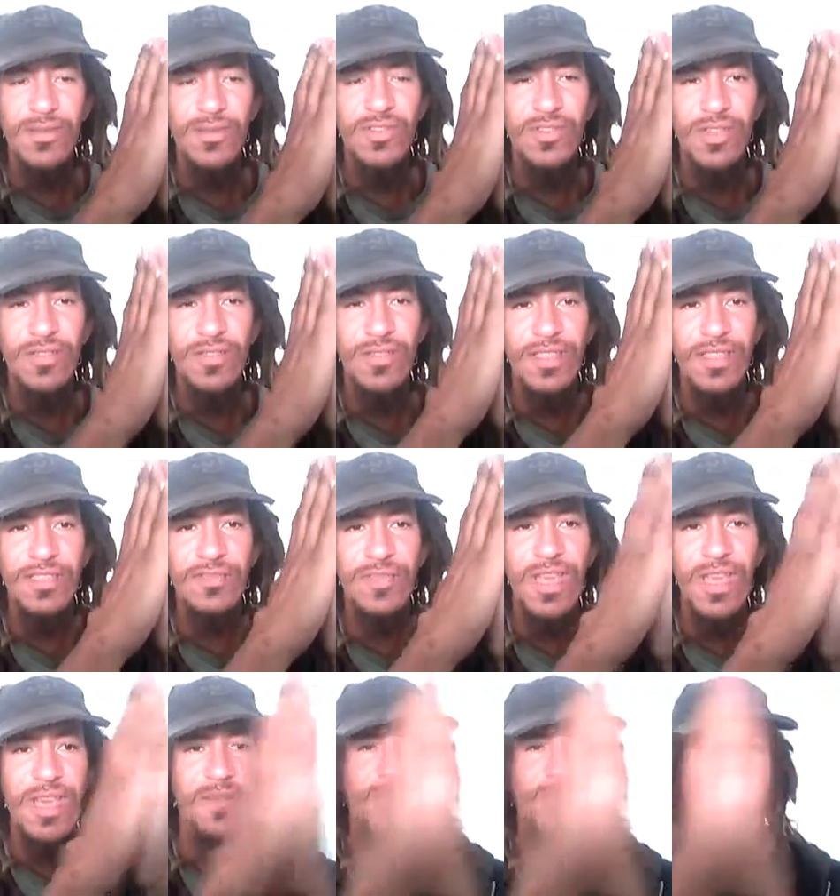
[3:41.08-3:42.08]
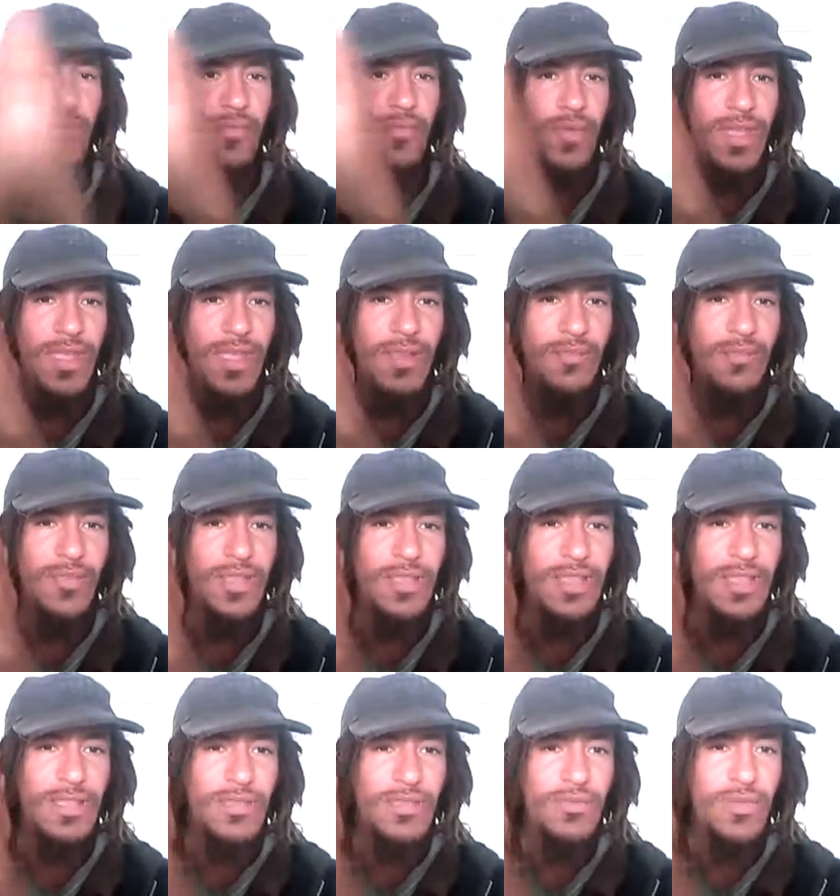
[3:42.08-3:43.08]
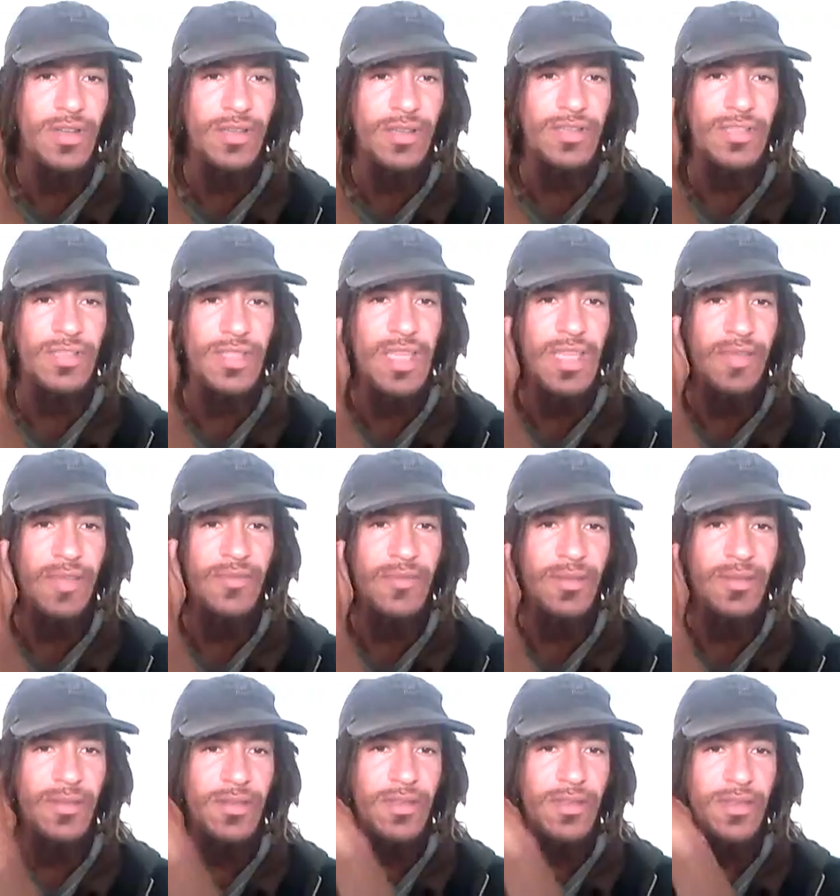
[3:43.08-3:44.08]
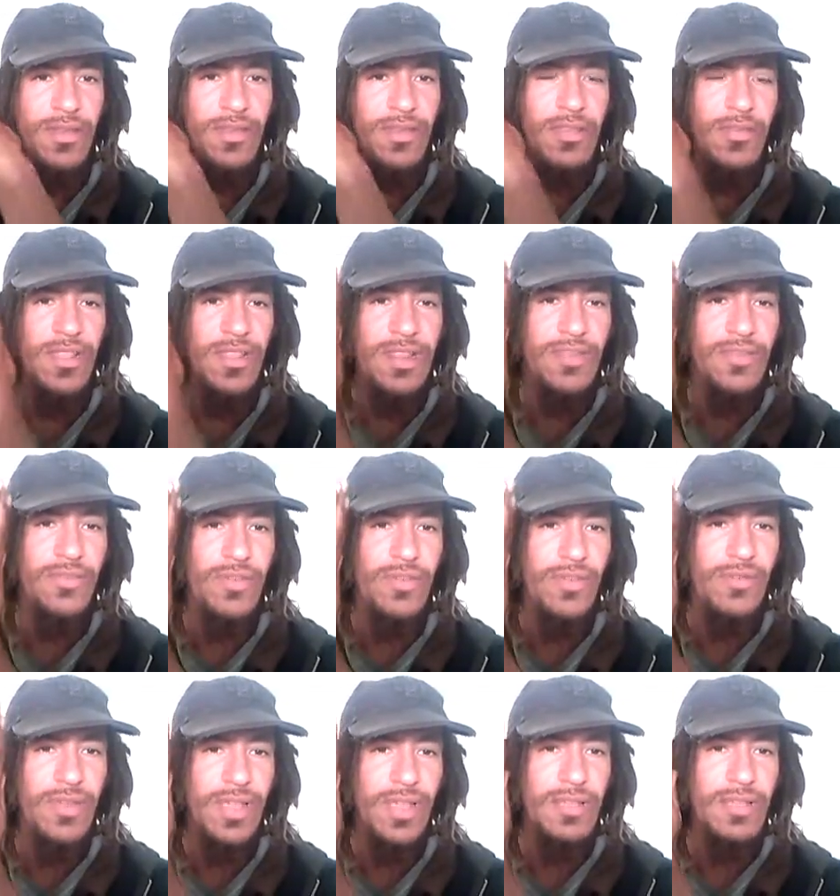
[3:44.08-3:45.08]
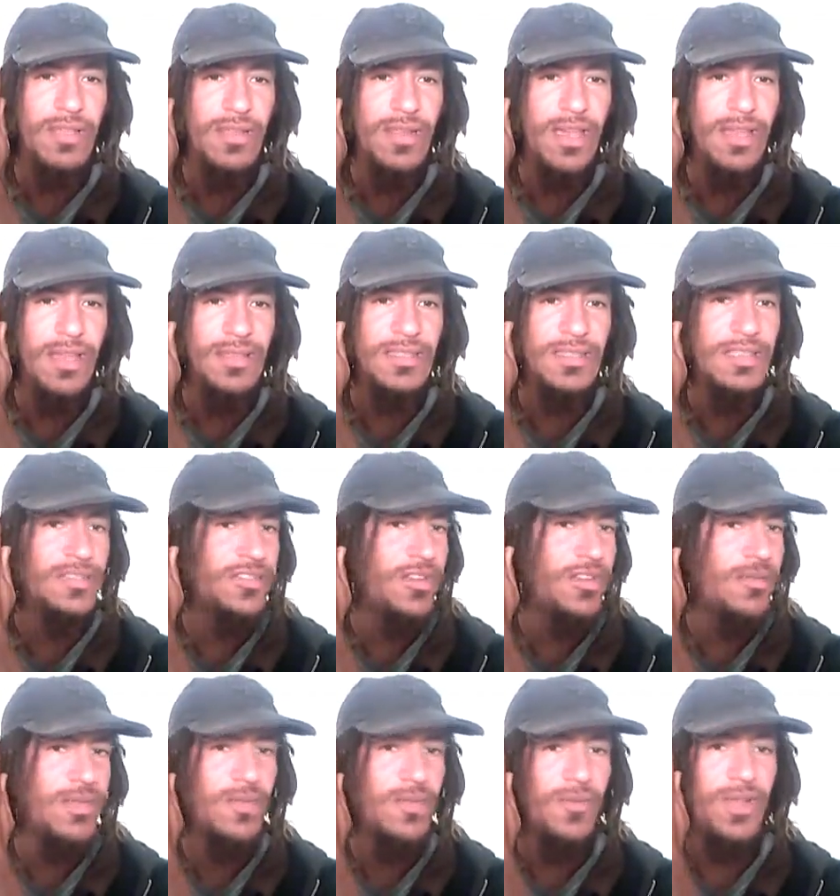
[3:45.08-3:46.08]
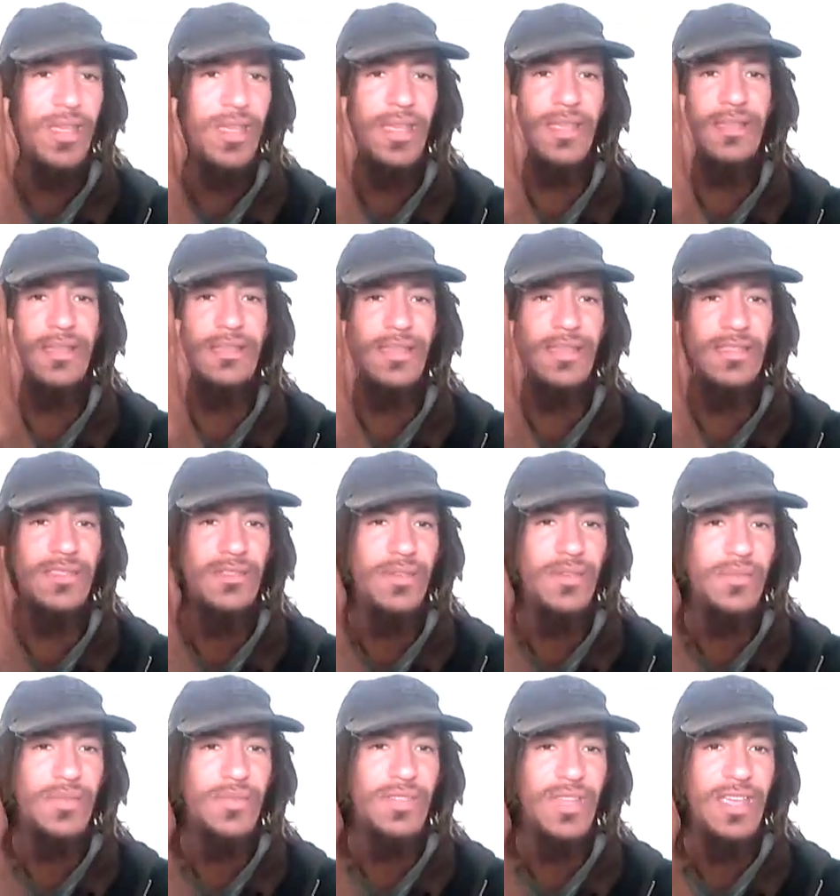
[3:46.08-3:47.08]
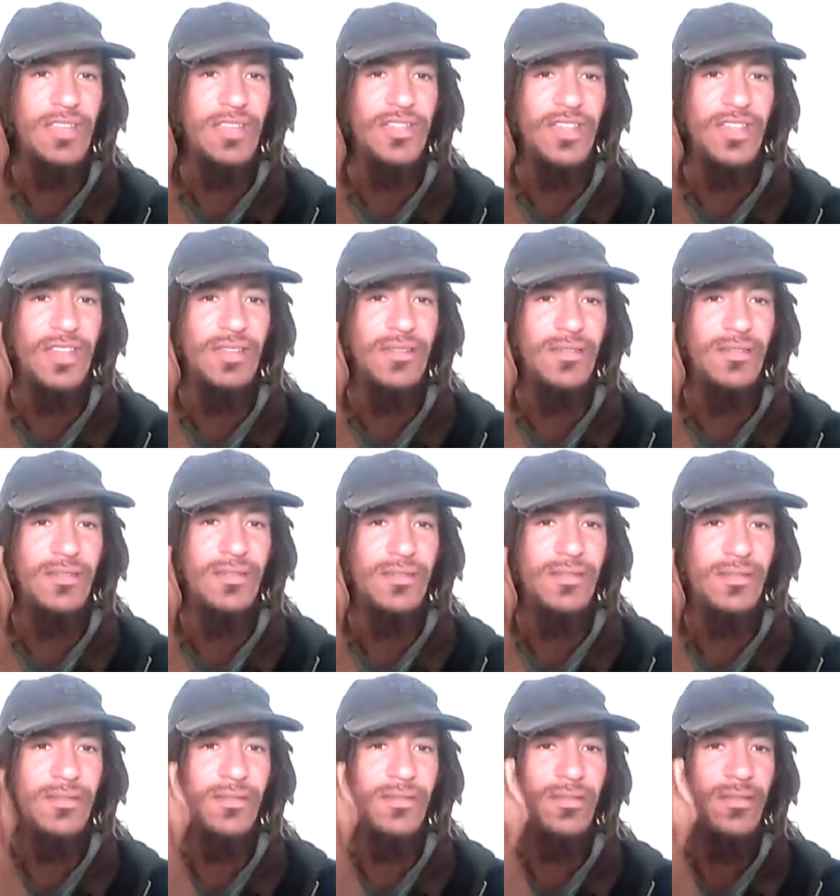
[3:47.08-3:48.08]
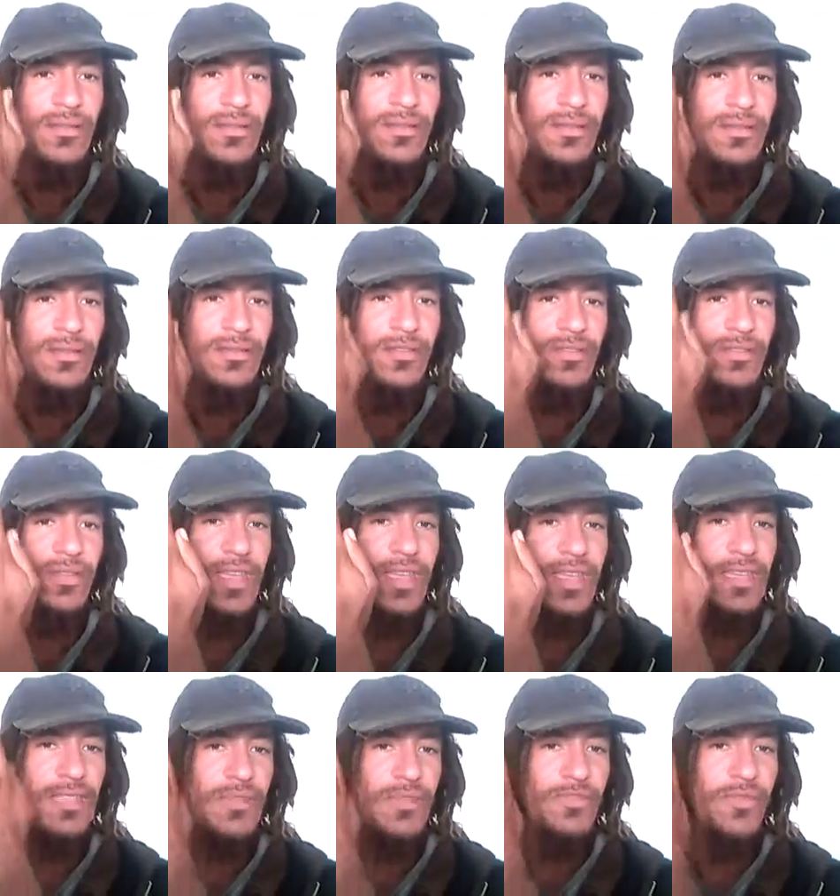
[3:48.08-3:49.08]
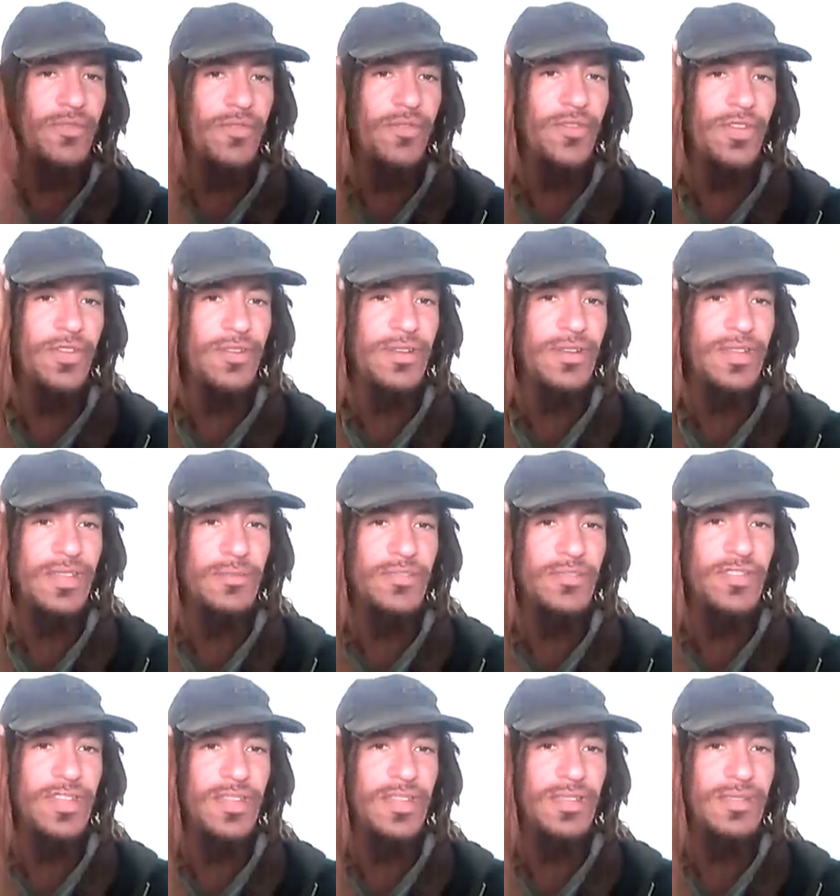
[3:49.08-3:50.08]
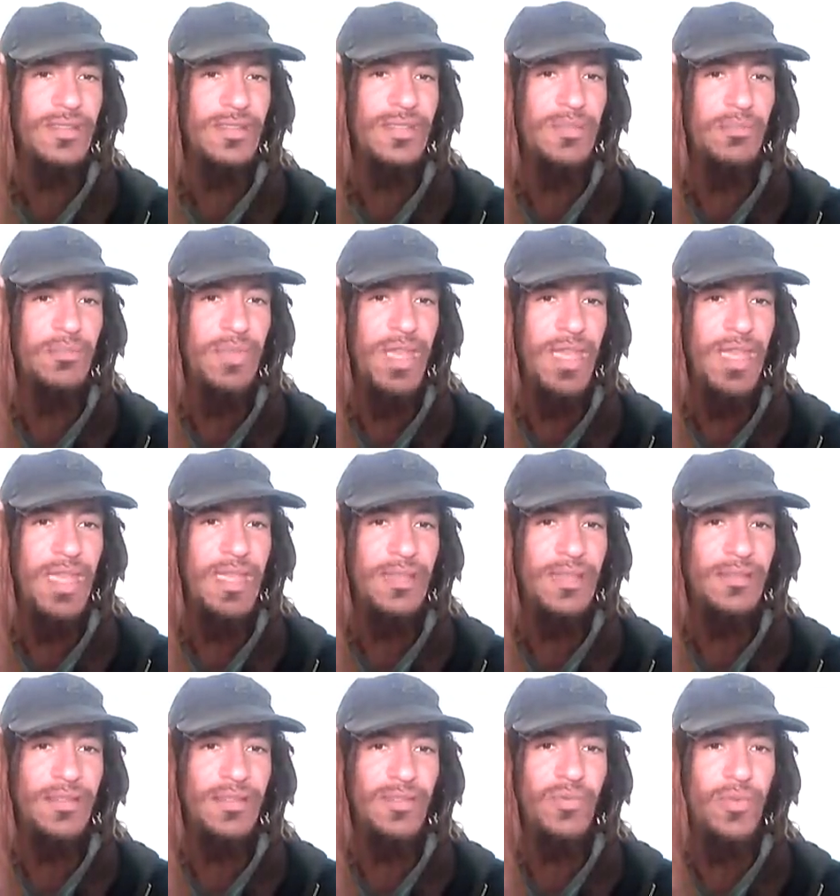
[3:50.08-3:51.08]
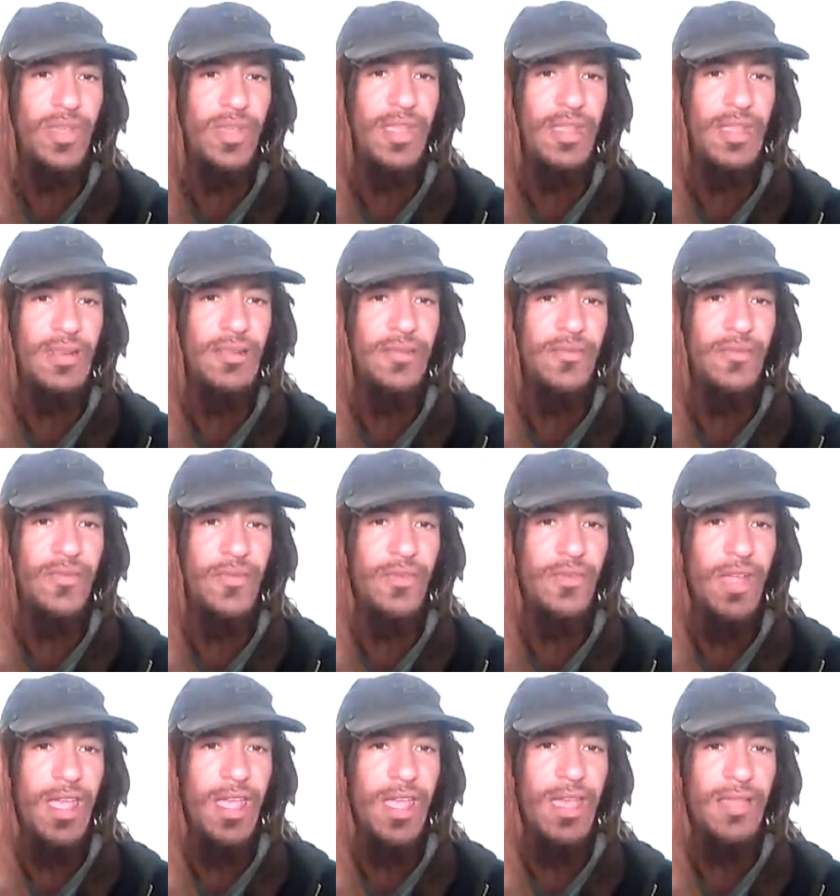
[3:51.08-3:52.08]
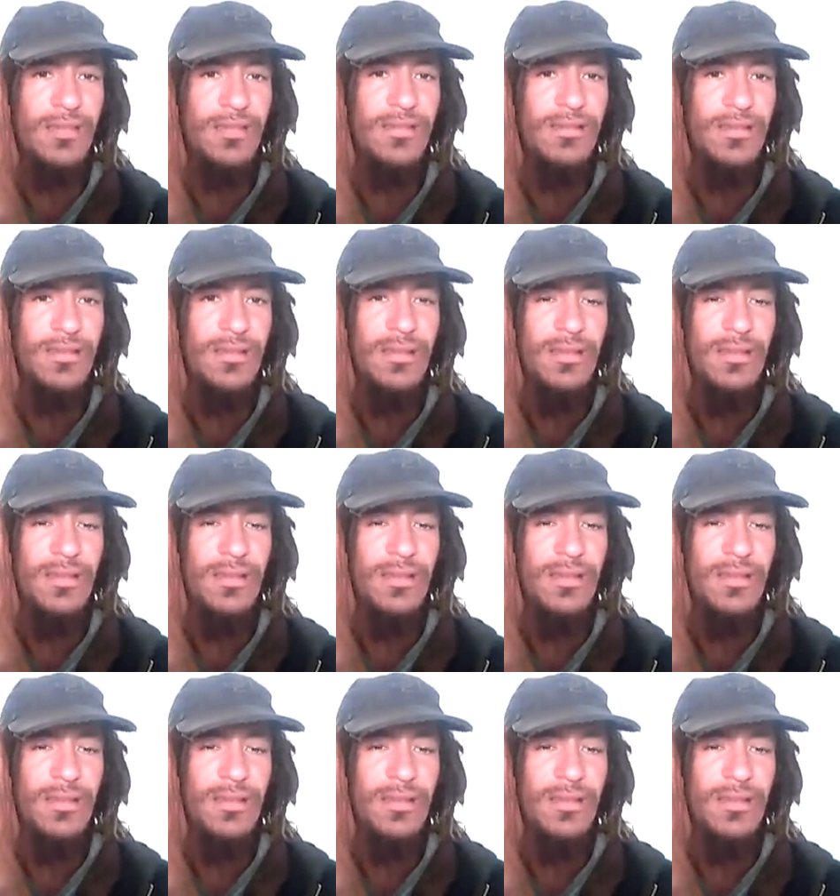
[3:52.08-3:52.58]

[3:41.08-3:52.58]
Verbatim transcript: So I'll let you have your win, but guess what, Dave? You didn't do it right the Nazi German way because it's your obsession. So they get to prove you're a dipshit in Spain, Sweden, France,